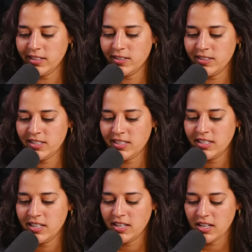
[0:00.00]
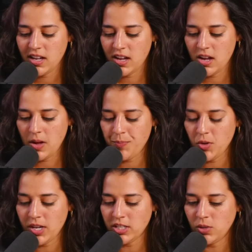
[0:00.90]
those.
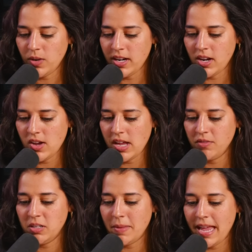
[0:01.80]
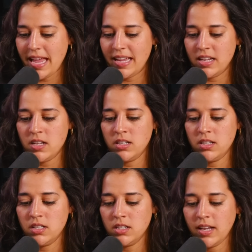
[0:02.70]
Okay, so right now I have some
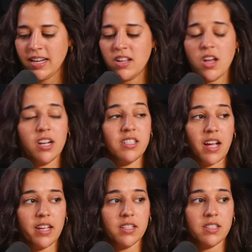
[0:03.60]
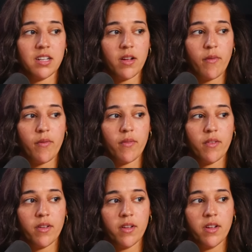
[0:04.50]
eggs. I get a lot of diet stuff.
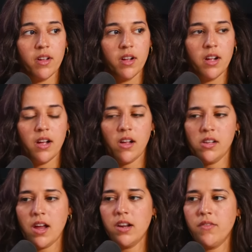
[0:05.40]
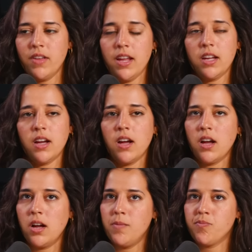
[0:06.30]
A lot of diet stuff. A lot of like
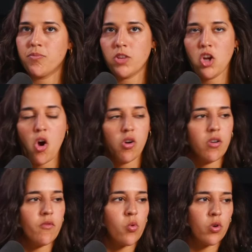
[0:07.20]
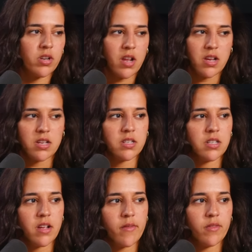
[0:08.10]
carnivore diet
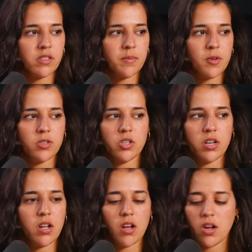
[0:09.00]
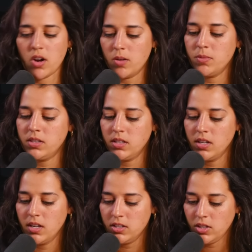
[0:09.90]
stuff, because I'm always trying to cut carbs.
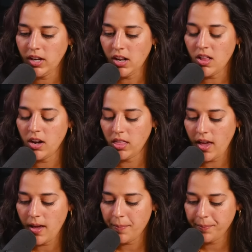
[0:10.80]
So I get a lot of that.